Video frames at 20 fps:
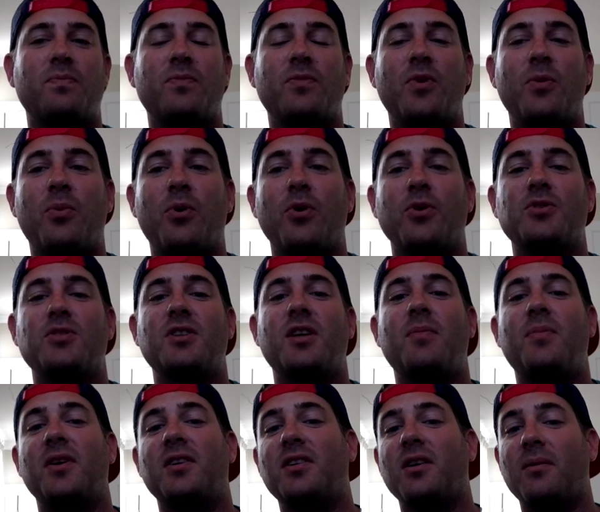the person
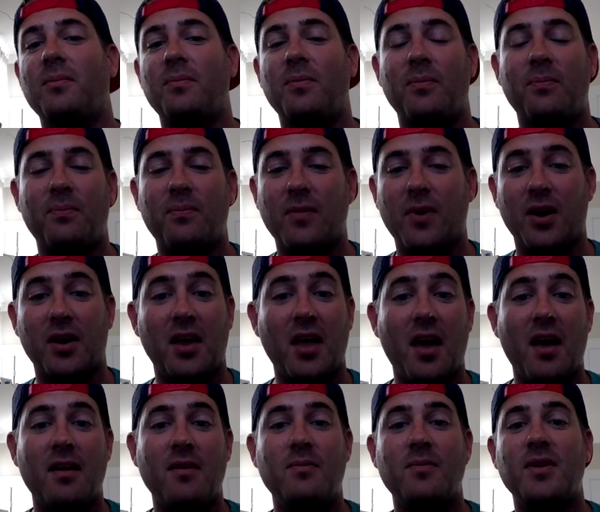that picked up
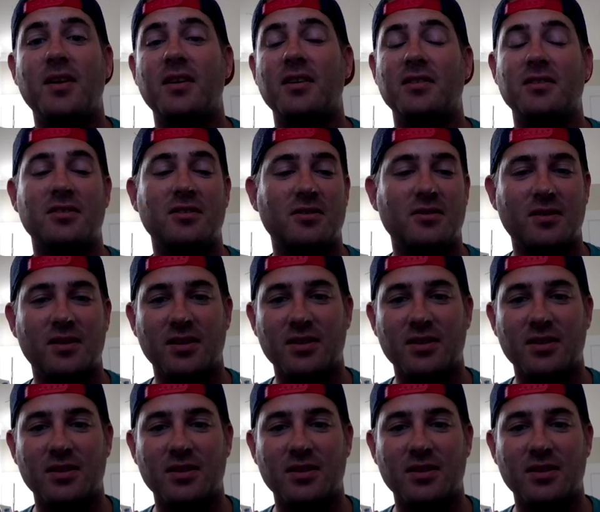again because